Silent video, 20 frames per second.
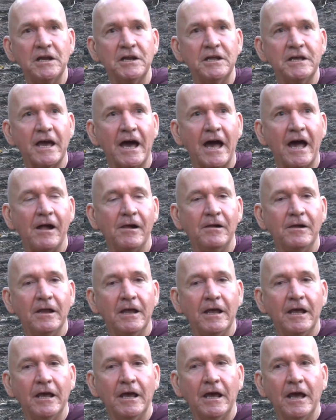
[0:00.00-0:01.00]
India,
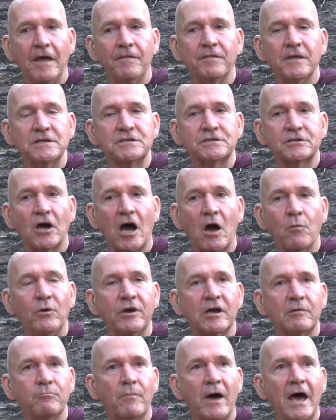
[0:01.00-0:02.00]
and this time
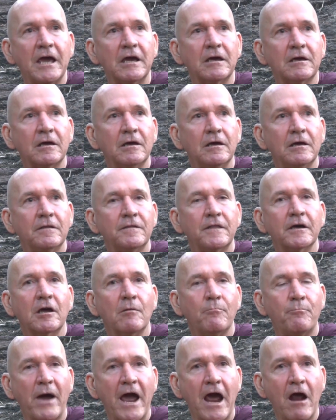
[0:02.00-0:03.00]
we can make the
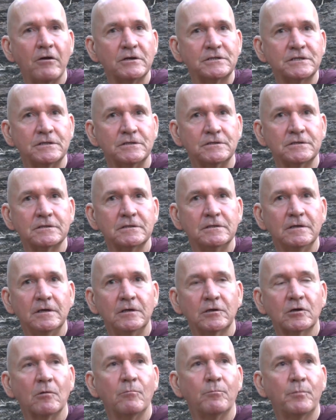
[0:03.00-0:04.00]
comparisons
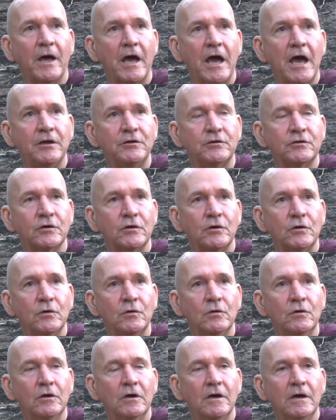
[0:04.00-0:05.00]
compared
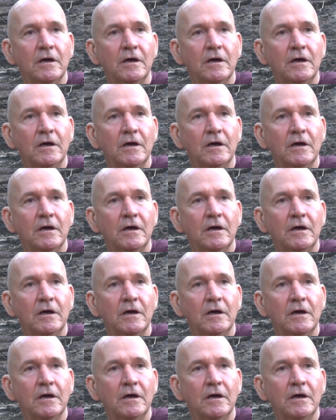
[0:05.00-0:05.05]
to